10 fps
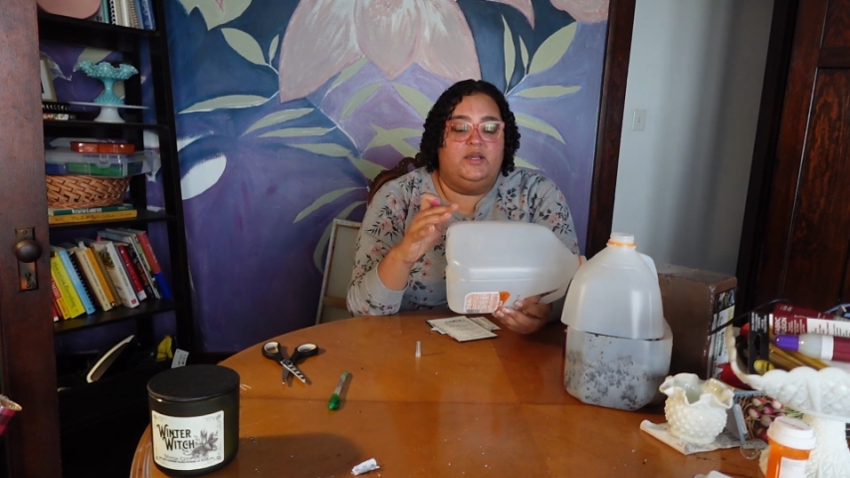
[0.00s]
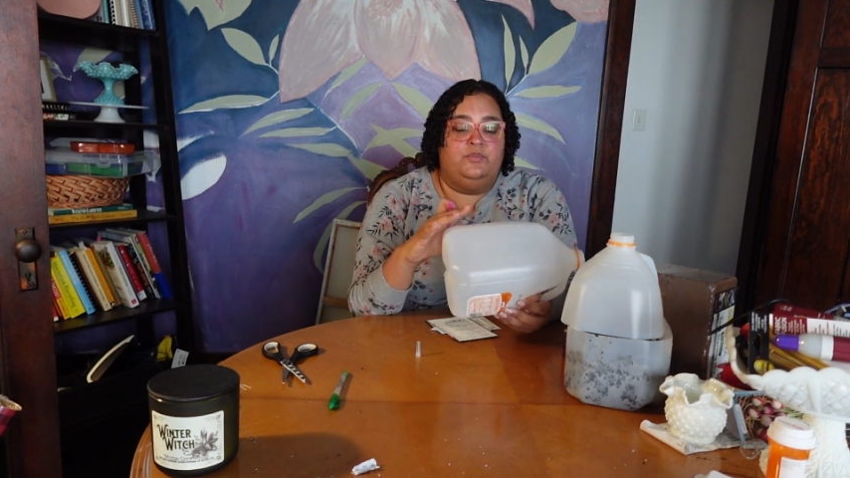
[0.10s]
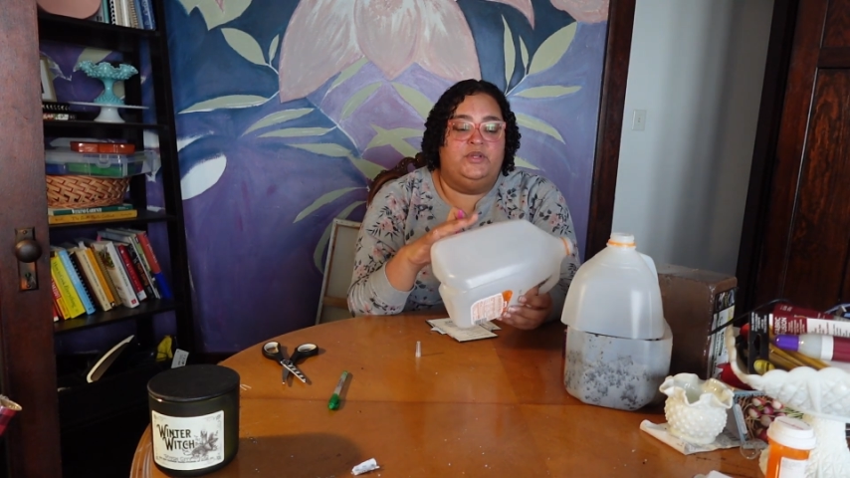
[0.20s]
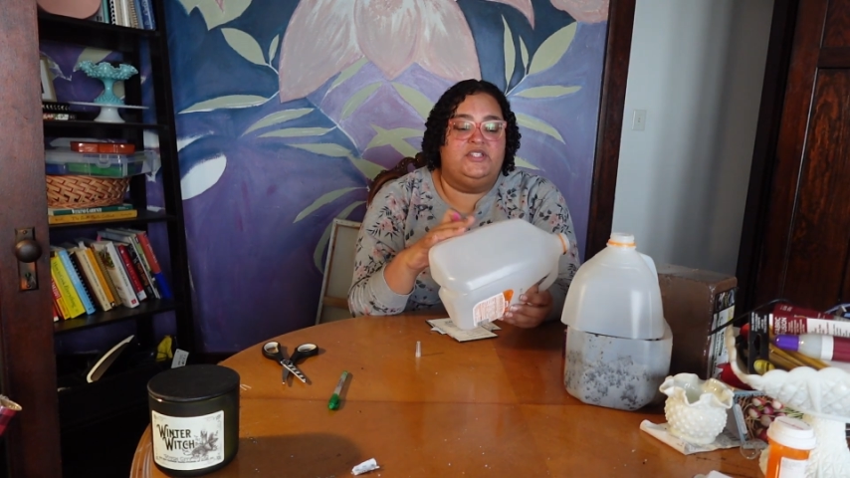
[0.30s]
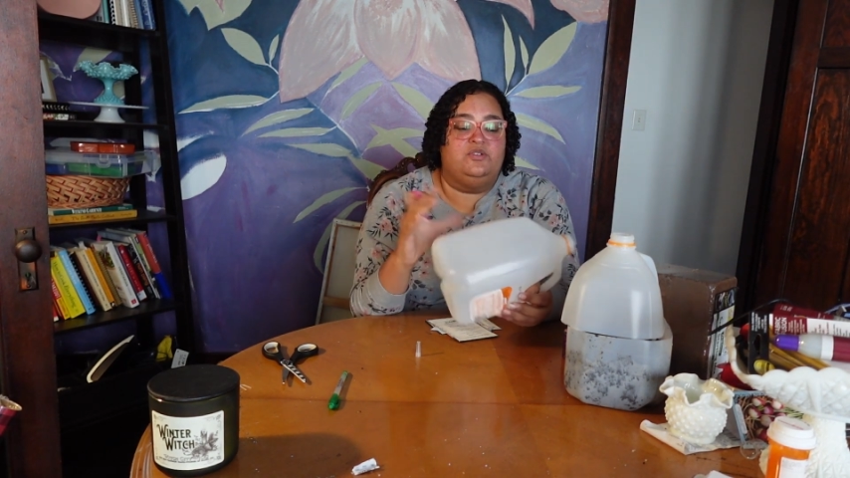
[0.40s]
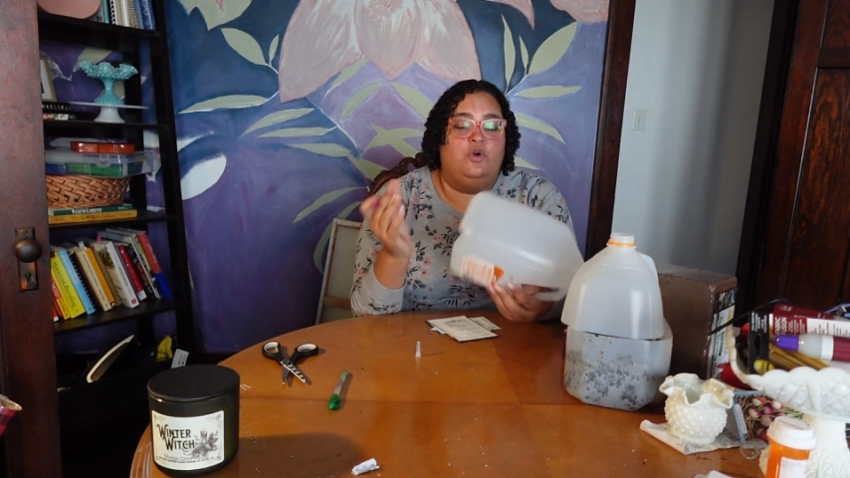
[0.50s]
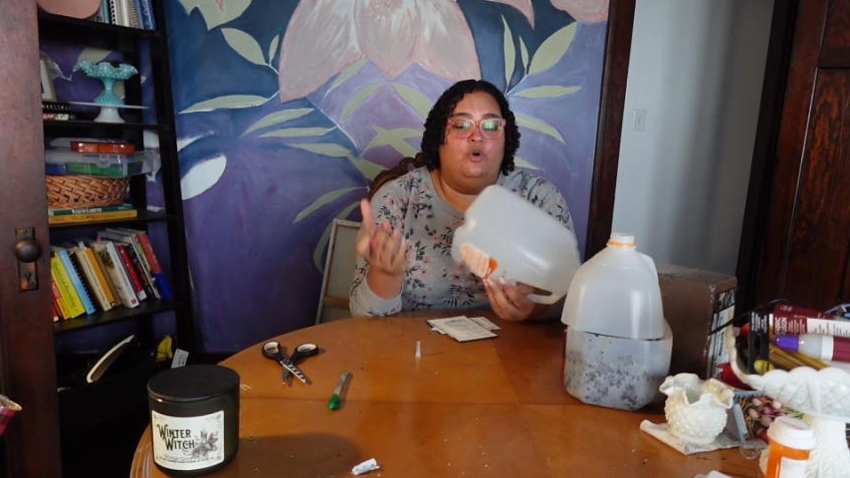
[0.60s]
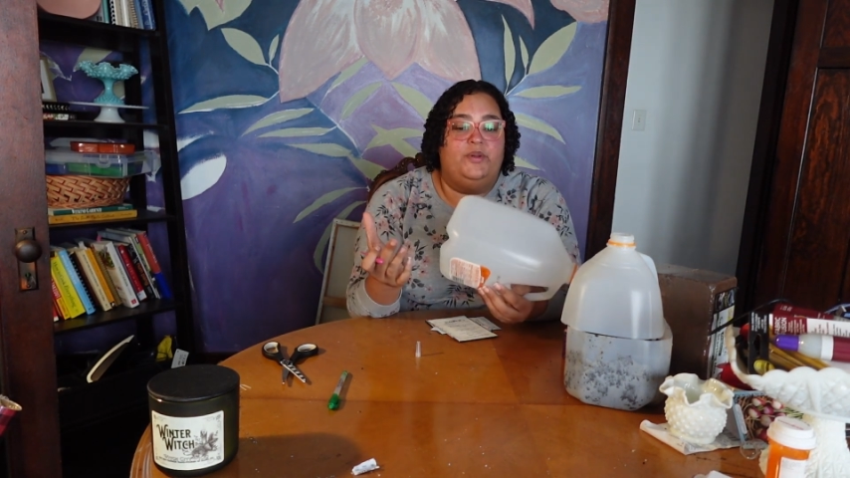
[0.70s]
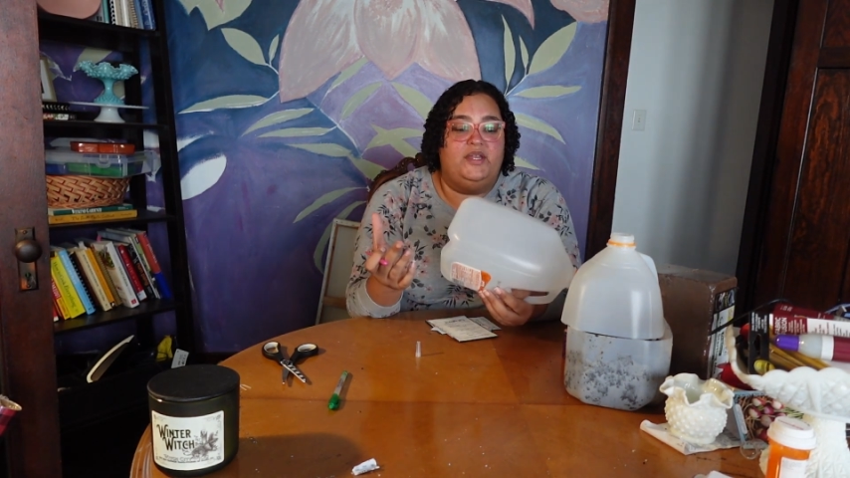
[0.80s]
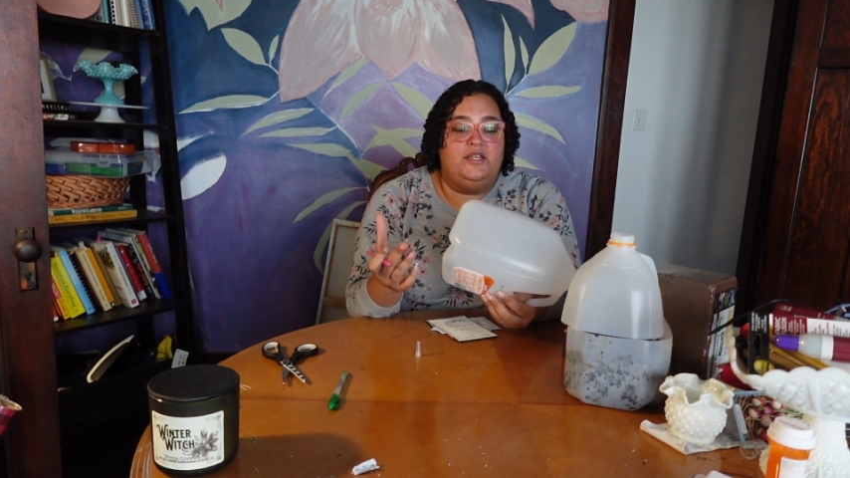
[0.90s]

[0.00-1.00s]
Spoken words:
once you open